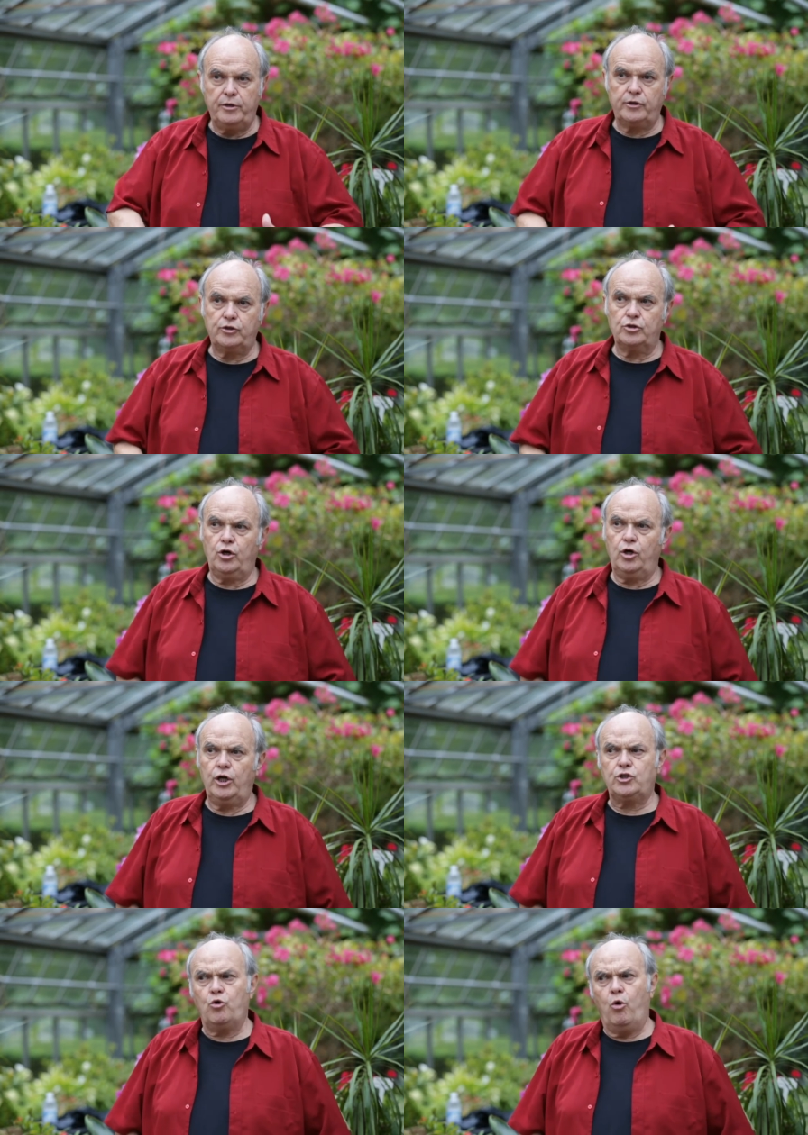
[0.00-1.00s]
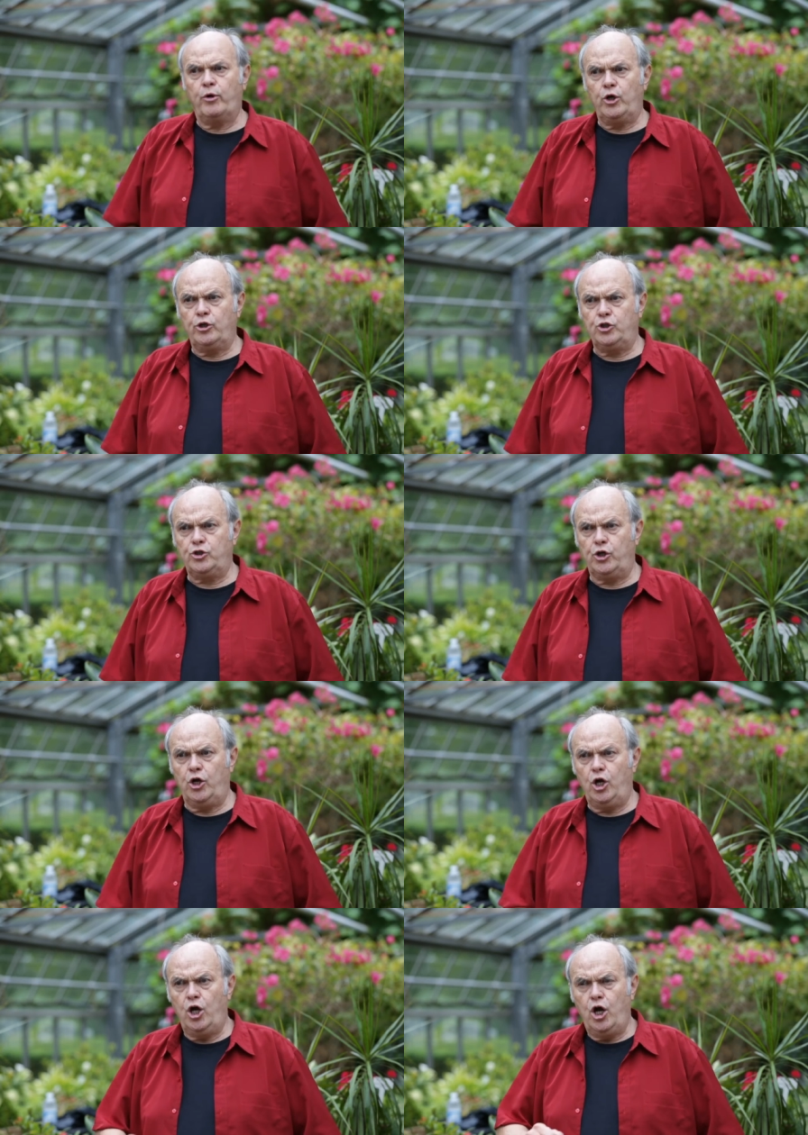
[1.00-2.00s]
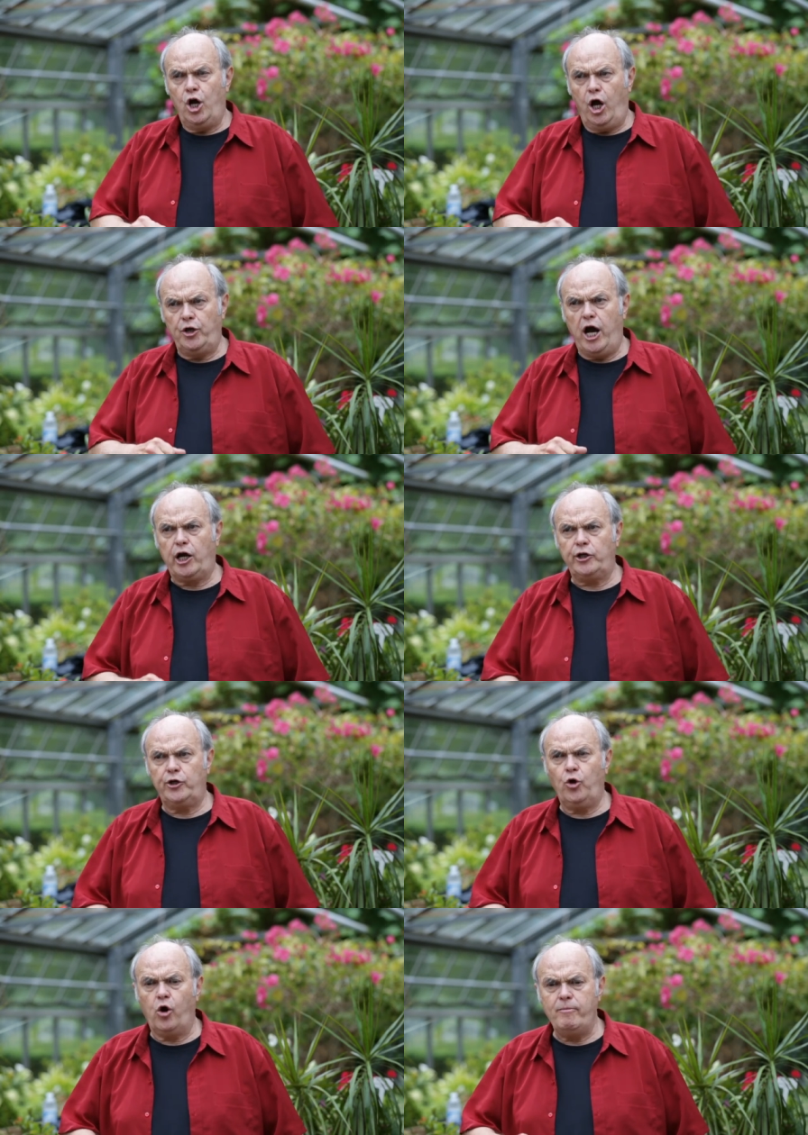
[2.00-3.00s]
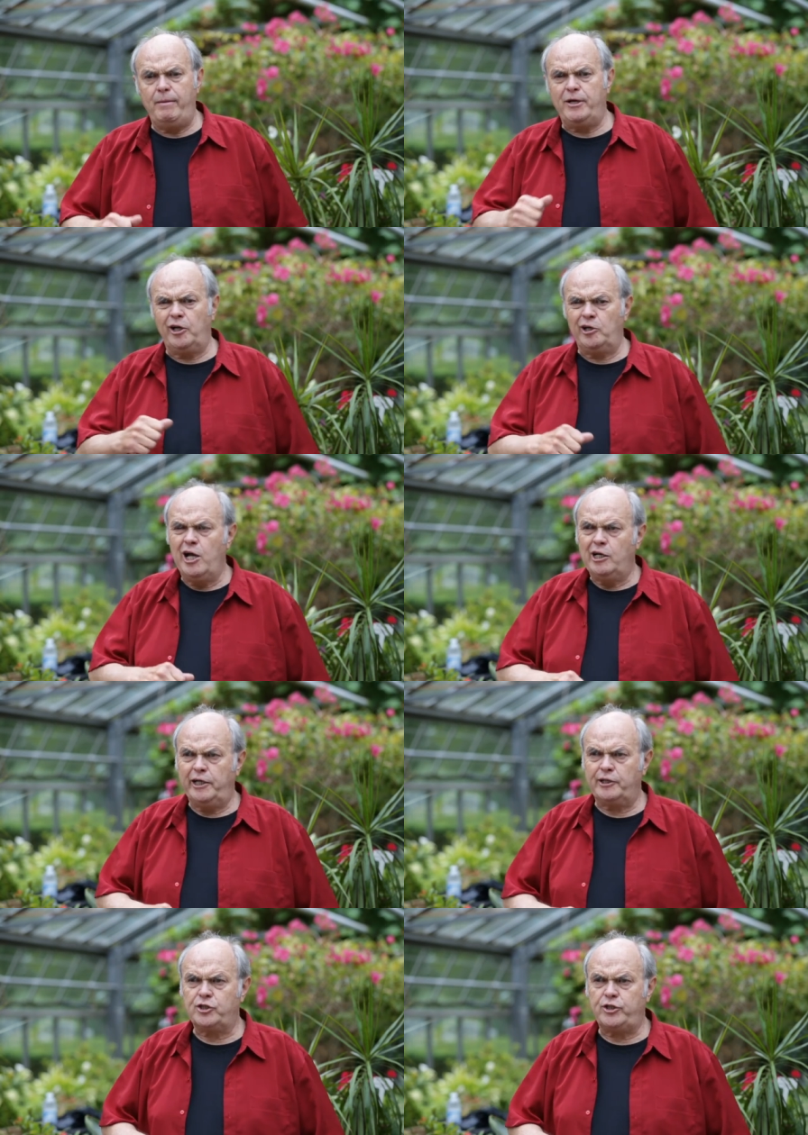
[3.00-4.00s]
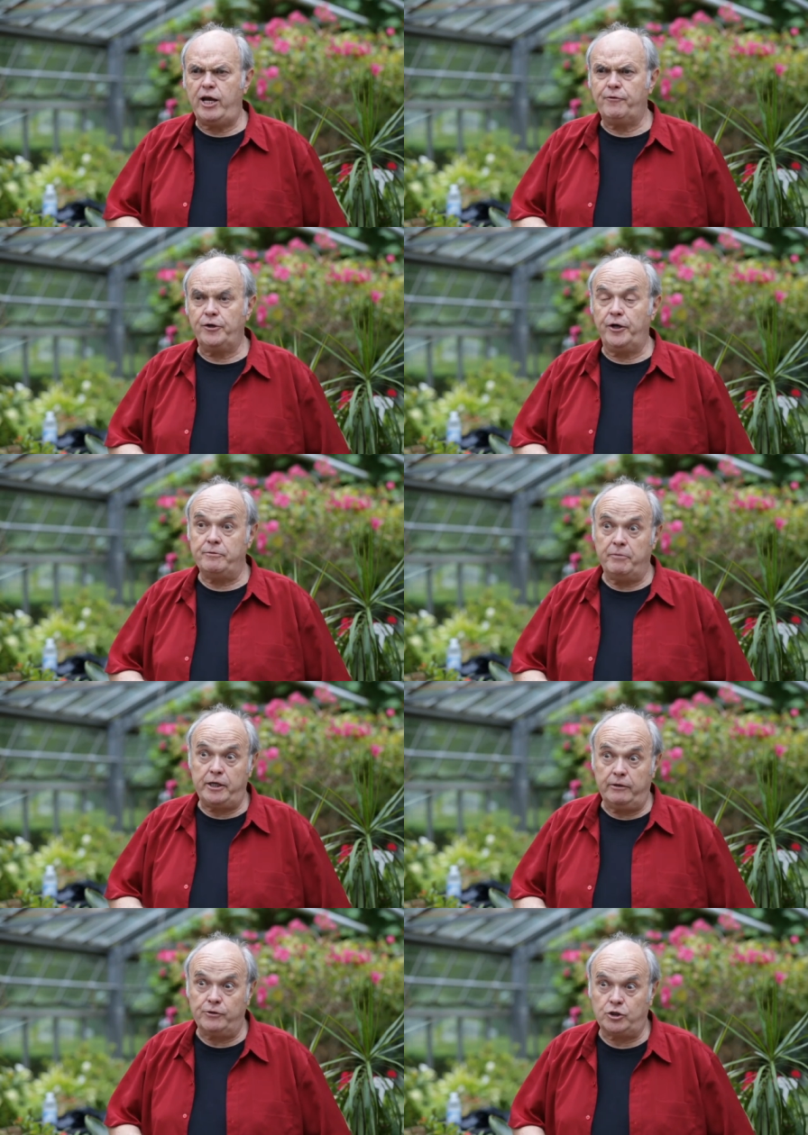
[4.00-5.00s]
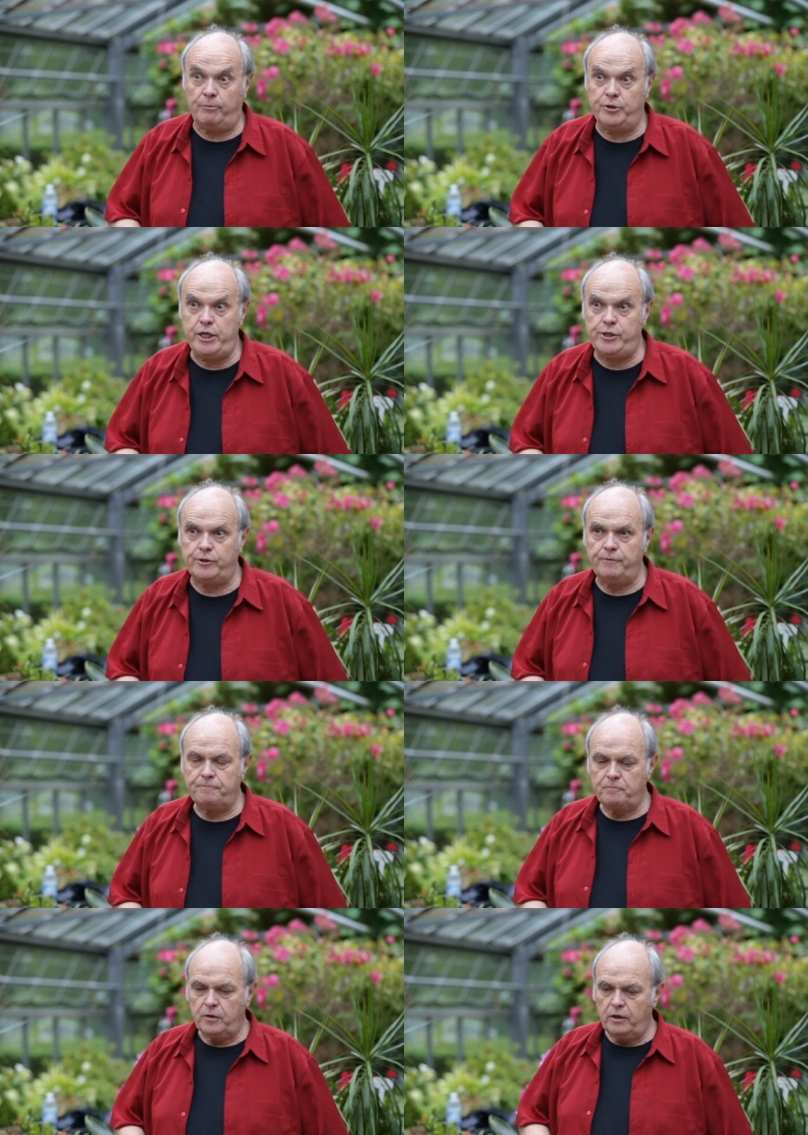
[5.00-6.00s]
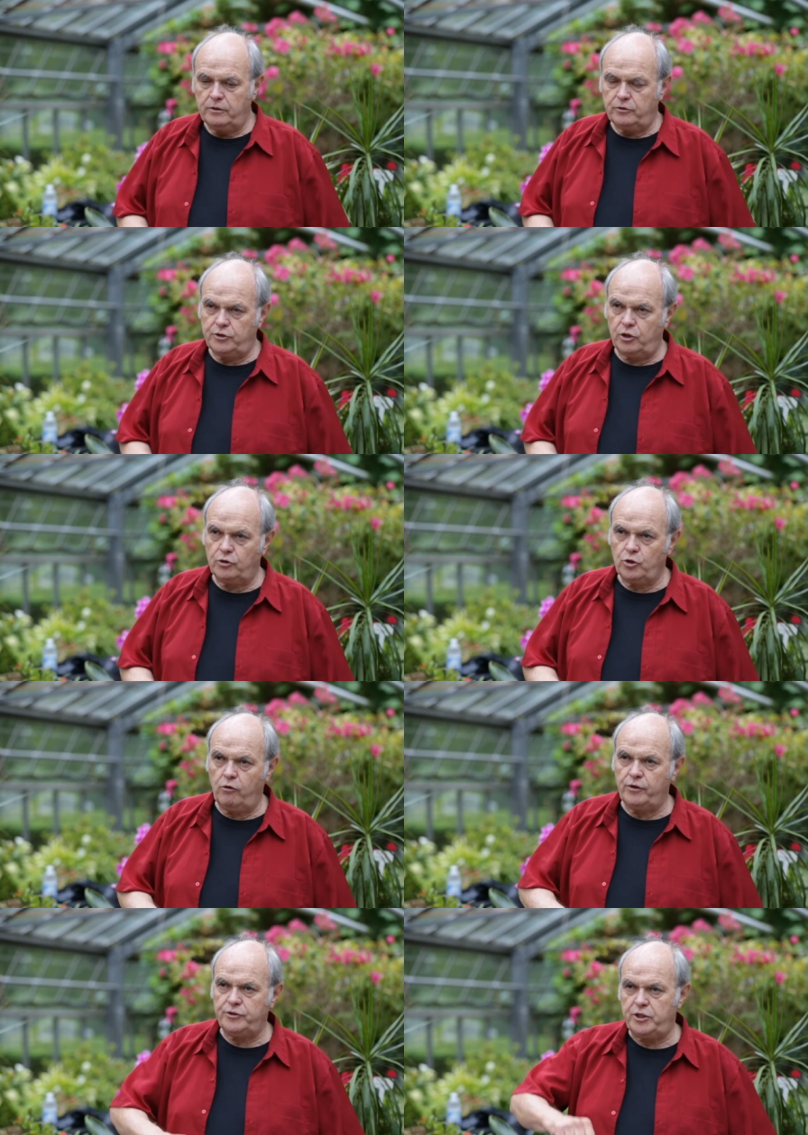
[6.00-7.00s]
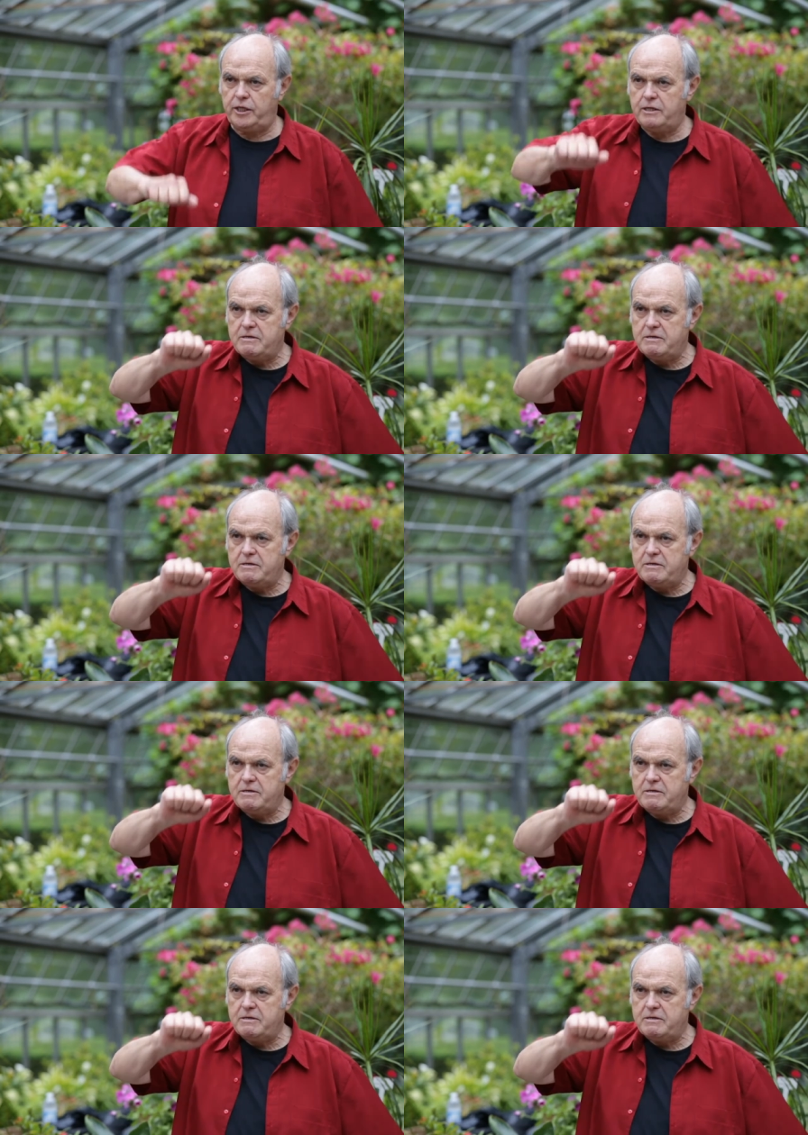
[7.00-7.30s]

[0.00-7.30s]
And she says, uh, let's go over there. She said, uh, I'll knock on the door. Maybe they'll let us stay for the night. and might give us something to eat. And she goes over and she,